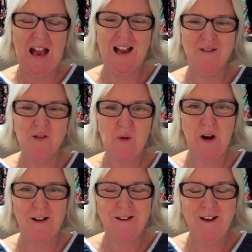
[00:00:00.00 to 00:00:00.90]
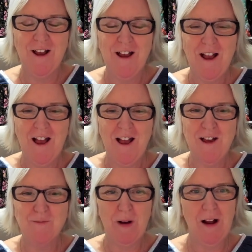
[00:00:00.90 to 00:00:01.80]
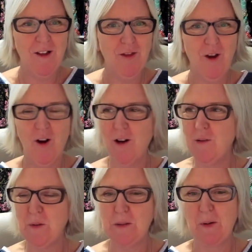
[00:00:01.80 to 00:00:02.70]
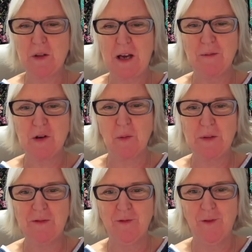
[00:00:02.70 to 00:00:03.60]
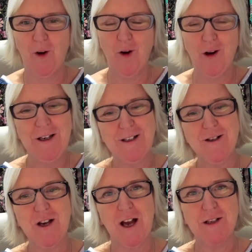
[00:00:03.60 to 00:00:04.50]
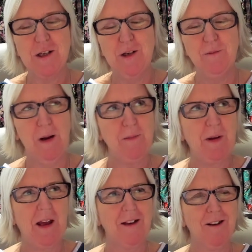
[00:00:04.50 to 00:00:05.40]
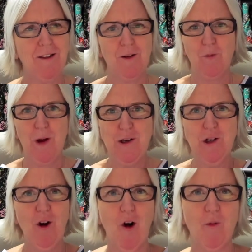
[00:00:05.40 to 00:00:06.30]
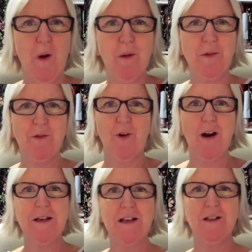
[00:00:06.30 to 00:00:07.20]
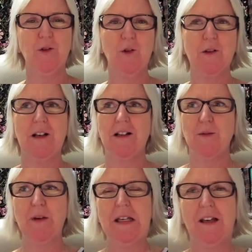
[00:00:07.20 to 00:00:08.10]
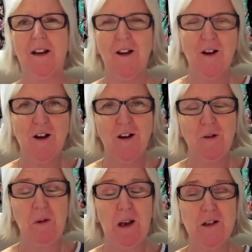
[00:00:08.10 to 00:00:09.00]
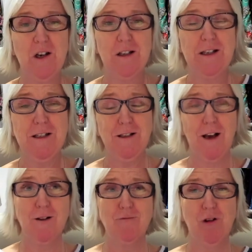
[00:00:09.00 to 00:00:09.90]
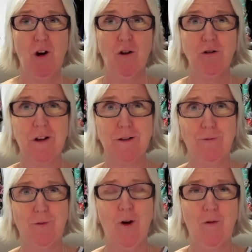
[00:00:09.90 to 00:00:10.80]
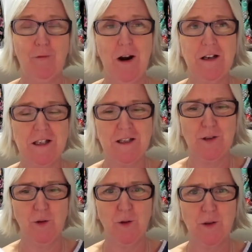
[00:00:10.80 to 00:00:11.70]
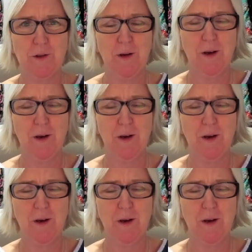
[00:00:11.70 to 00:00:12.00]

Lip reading: Hi everyone. I thought it was about time I dropped in for a little chat. You might be kind of thinking, where's she gone? Where was Friday Sores last week? Well, actually, I did start to record this for Friday Sores,